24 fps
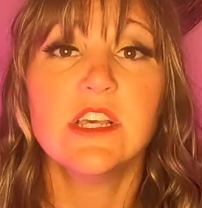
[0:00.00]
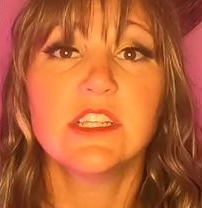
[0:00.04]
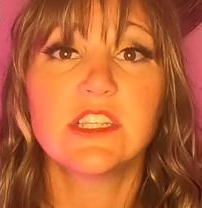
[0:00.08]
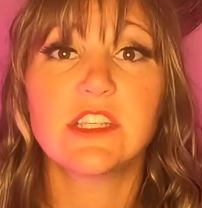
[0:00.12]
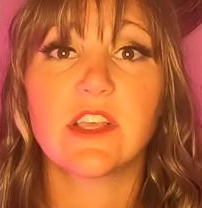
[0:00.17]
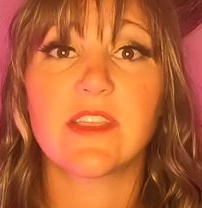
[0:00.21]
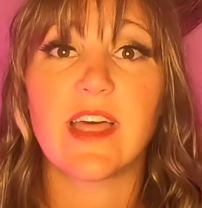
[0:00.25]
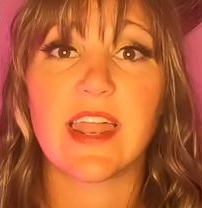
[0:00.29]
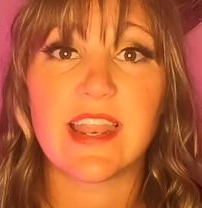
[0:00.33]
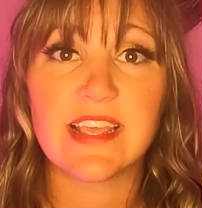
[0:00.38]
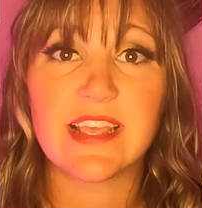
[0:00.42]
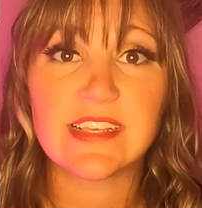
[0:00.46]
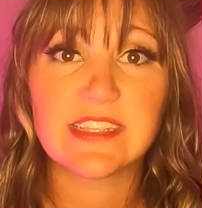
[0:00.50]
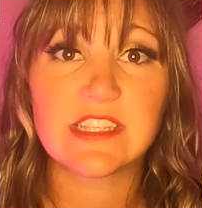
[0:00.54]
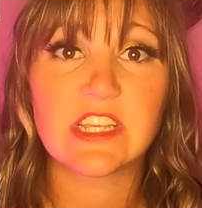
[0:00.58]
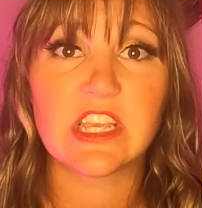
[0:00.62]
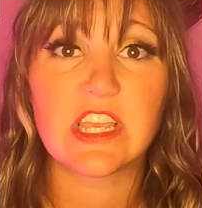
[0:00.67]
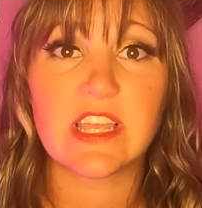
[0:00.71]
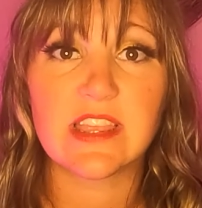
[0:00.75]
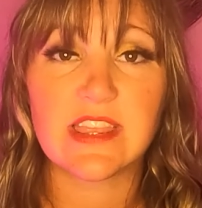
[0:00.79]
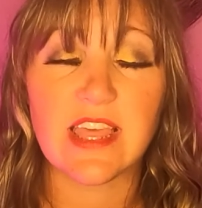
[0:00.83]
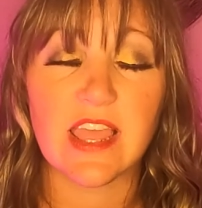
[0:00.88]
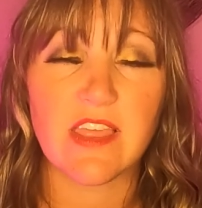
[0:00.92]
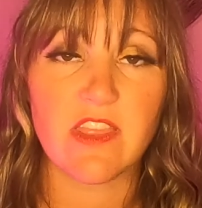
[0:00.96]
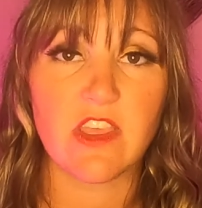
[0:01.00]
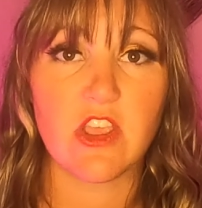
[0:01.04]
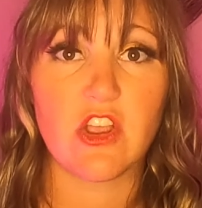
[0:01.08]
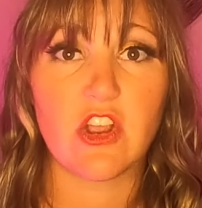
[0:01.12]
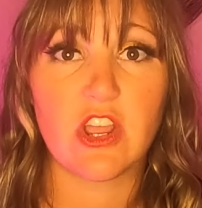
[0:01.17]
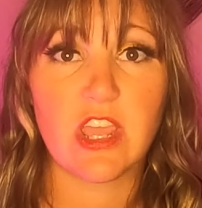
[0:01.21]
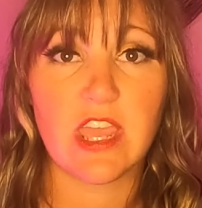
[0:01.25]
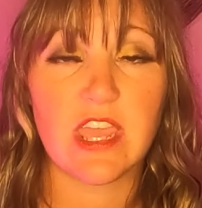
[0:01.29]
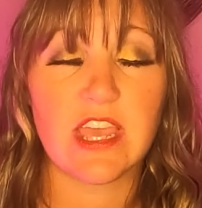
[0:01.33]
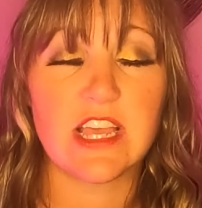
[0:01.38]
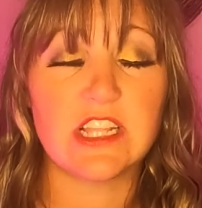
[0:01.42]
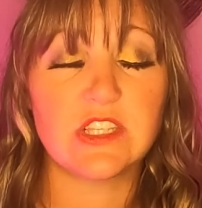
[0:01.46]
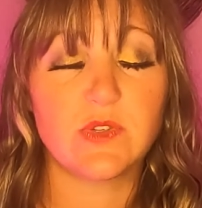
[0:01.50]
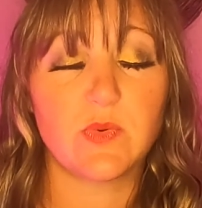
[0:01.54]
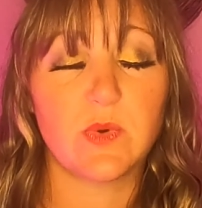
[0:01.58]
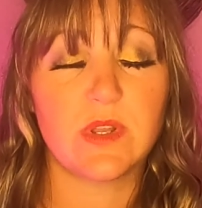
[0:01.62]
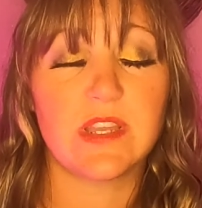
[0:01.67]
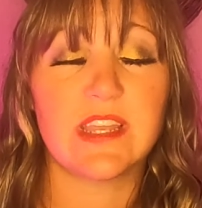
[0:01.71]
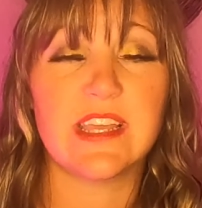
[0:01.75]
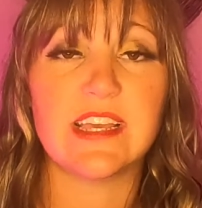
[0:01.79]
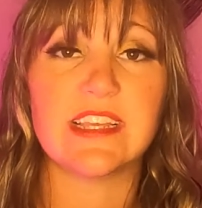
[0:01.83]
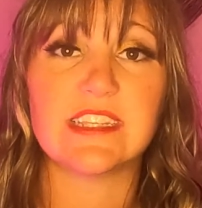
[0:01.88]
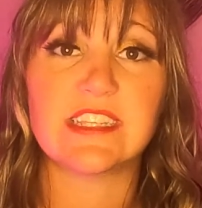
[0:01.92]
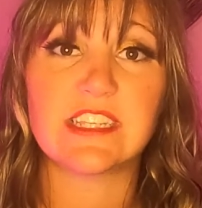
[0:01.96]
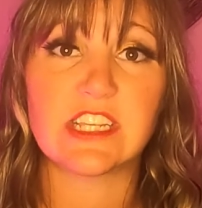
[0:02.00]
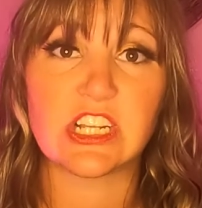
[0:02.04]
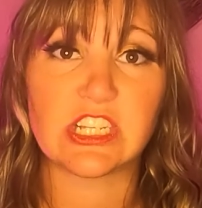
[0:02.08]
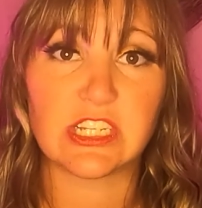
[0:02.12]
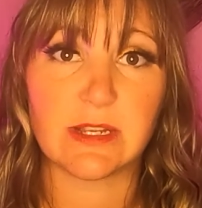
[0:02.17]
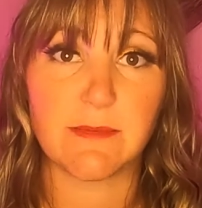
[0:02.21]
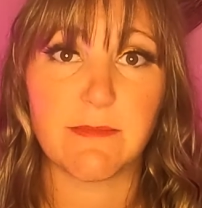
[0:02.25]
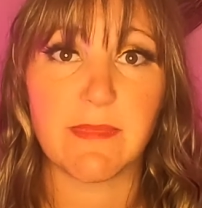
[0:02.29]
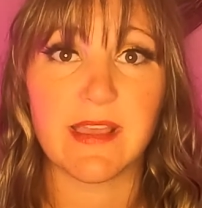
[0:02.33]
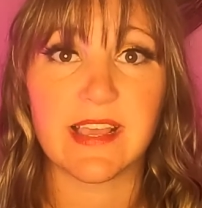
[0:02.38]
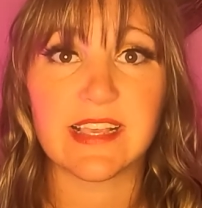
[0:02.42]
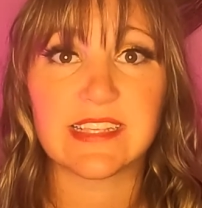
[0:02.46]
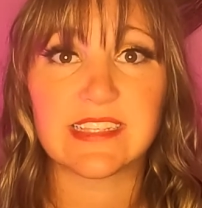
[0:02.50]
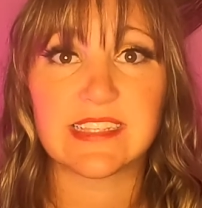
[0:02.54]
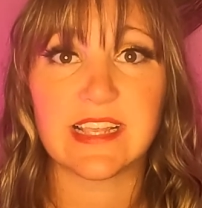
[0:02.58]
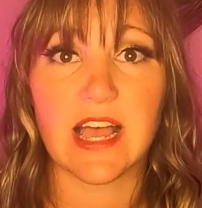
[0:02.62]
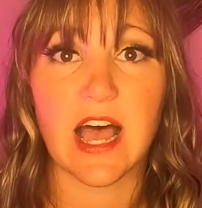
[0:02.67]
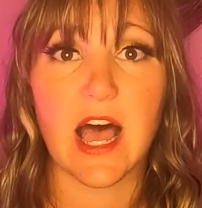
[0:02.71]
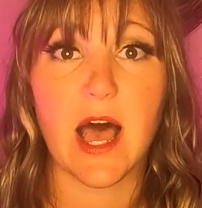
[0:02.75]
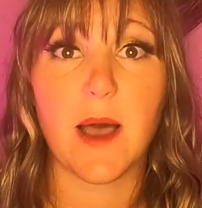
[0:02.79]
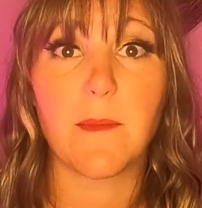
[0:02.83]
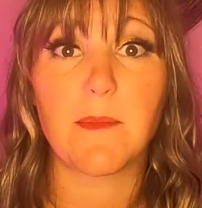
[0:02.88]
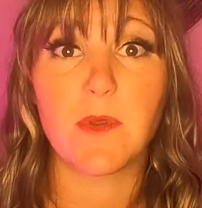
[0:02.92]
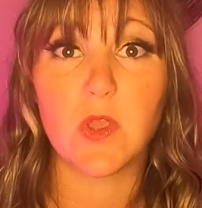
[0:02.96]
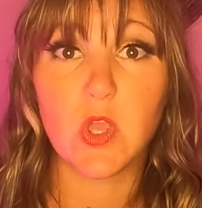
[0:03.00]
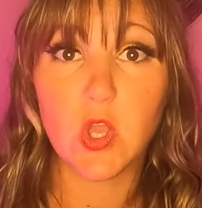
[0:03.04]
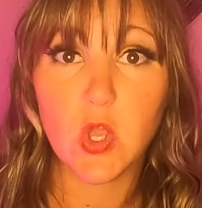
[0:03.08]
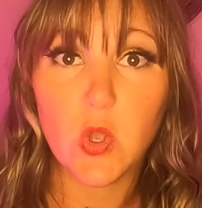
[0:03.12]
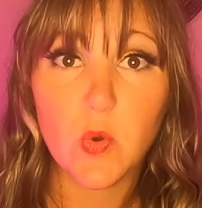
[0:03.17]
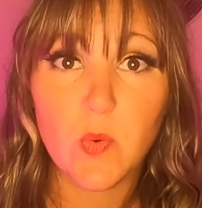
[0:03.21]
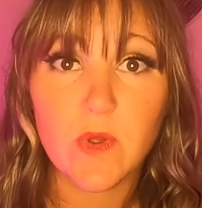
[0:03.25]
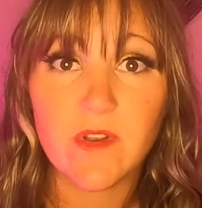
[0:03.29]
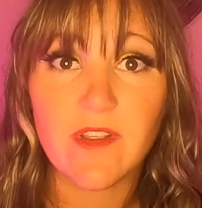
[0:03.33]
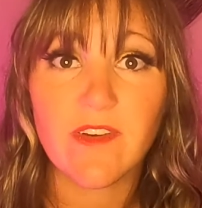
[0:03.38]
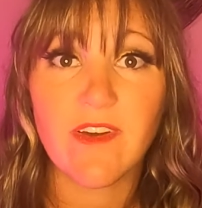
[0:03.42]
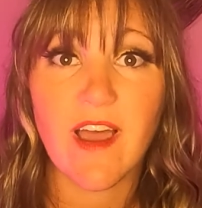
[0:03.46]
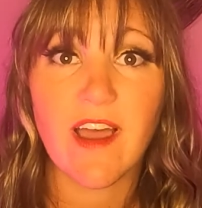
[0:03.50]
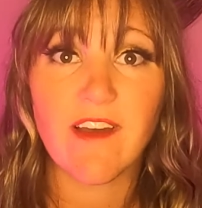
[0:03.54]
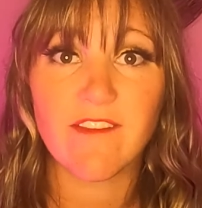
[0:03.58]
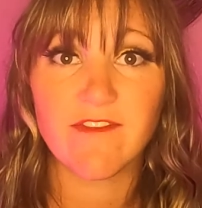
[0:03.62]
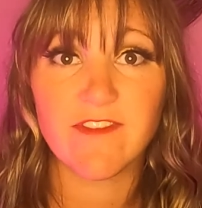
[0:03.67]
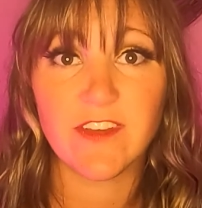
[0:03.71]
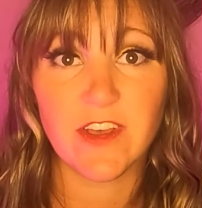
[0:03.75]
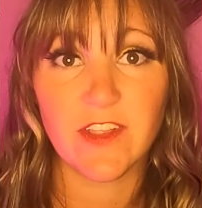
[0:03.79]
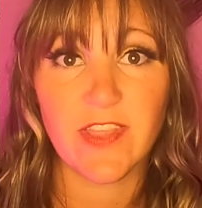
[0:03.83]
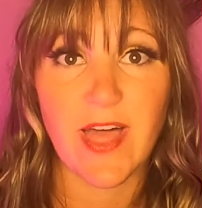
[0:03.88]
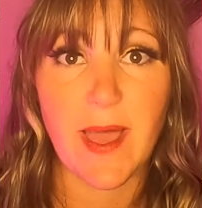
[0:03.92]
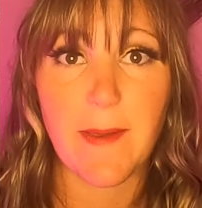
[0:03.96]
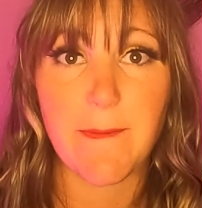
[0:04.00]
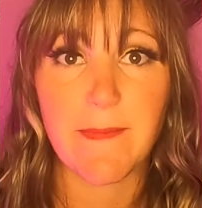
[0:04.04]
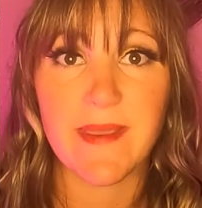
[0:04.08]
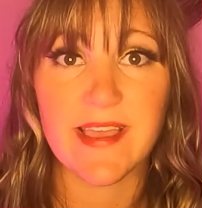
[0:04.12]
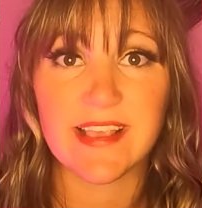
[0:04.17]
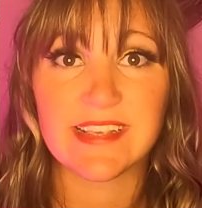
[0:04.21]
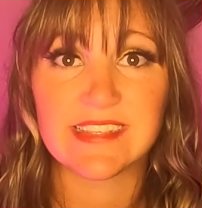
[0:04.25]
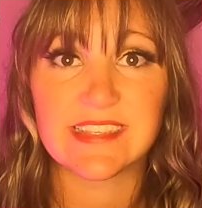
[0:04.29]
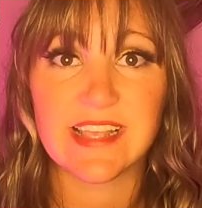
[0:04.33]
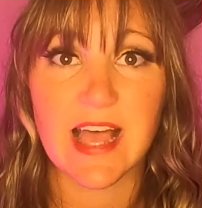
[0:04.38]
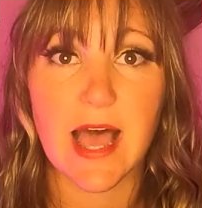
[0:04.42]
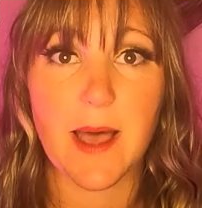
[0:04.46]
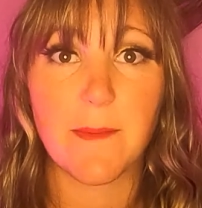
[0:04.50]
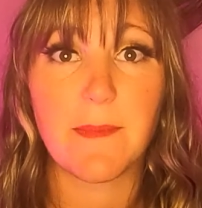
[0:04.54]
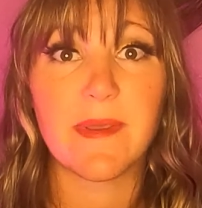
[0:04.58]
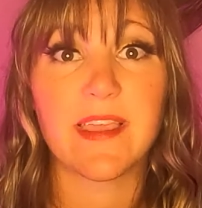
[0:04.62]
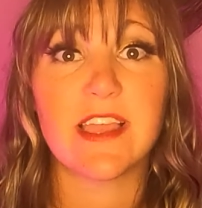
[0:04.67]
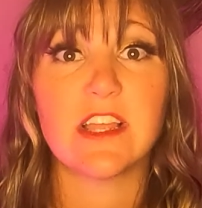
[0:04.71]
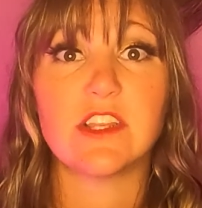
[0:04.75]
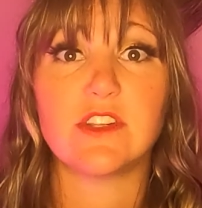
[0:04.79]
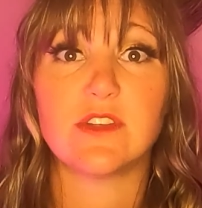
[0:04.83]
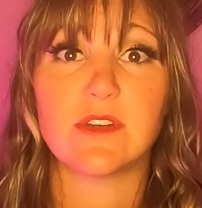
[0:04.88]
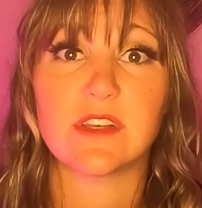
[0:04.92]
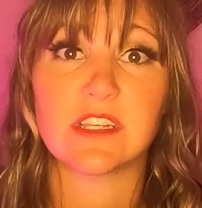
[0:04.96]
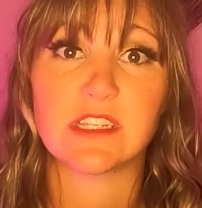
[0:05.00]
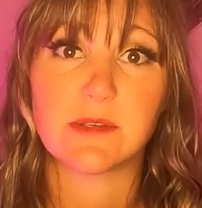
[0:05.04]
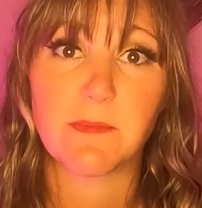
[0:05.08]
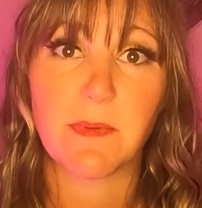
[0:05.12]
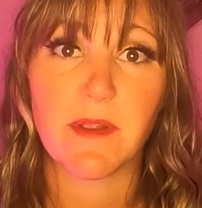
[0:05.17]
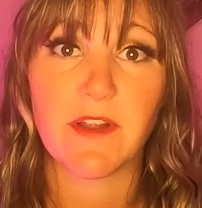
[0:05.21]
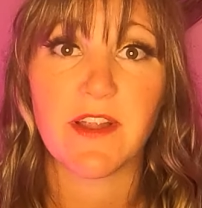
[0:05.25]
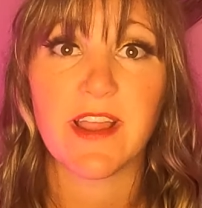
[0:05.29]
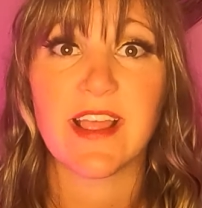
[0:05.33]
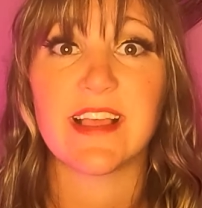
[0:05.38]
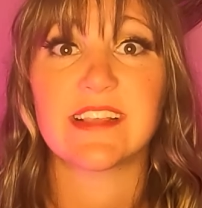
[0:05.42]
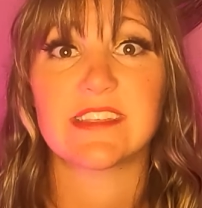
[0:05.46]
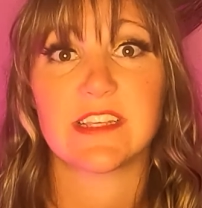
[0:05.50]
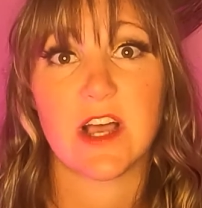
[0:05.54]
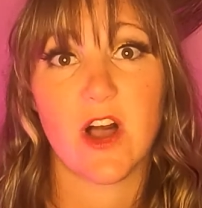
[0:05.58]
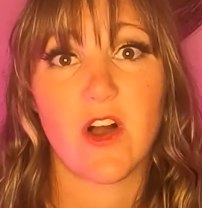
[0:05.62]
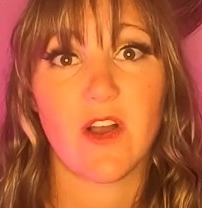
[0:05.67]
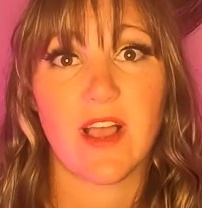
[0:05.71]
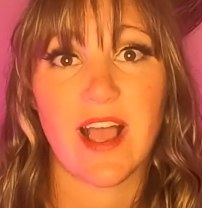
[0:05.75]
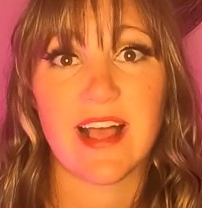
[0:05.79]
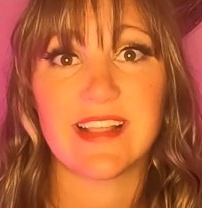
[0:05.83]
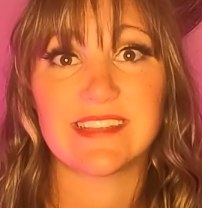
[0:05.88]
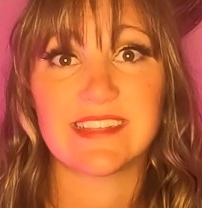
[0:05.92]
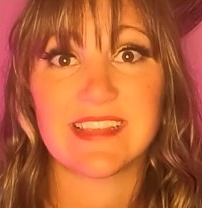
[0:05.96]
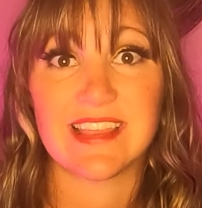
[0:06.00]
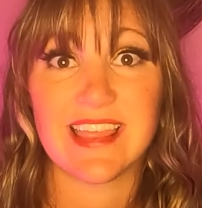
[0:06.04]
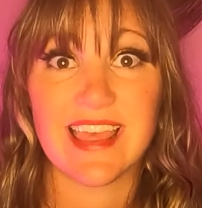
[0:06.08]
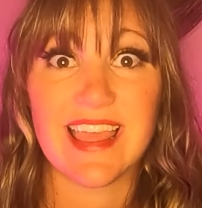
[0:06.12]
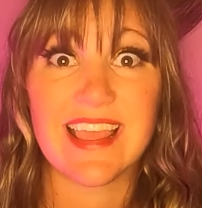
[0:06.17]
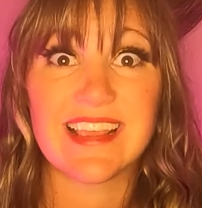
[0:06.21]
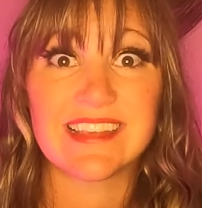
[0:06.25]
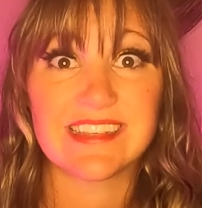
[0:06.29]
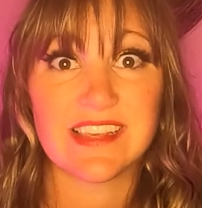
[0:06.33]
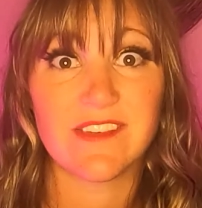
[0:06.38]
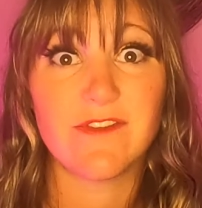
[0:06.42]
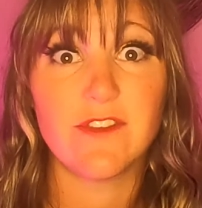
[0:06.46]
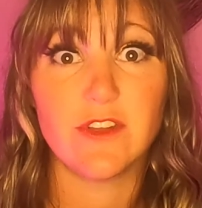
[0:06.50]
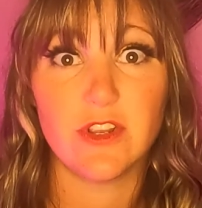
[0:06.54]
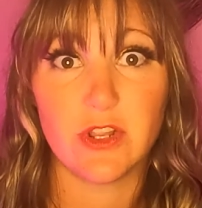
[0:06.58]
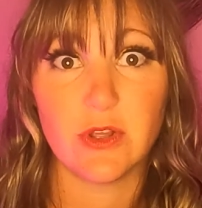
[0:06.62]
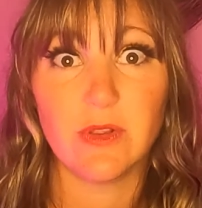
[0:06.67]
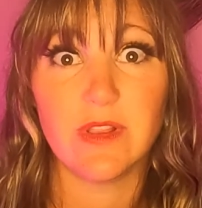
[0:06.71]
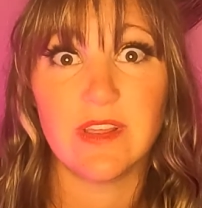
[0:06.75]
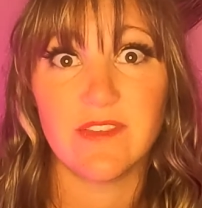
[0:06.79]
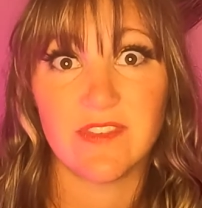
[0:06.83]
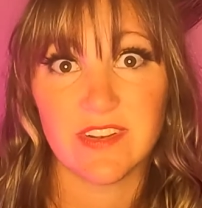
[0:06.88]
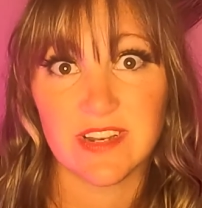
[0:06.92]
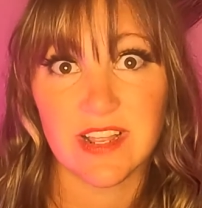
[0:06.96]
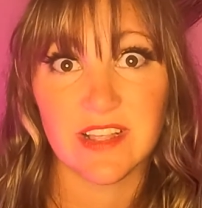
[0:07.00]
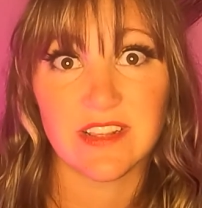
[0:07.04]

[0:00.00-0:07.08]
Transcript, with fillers: So that is the good thing, that your kids would get such a mix up, you would feel that mix up and get to experience all kinds of things if you do live in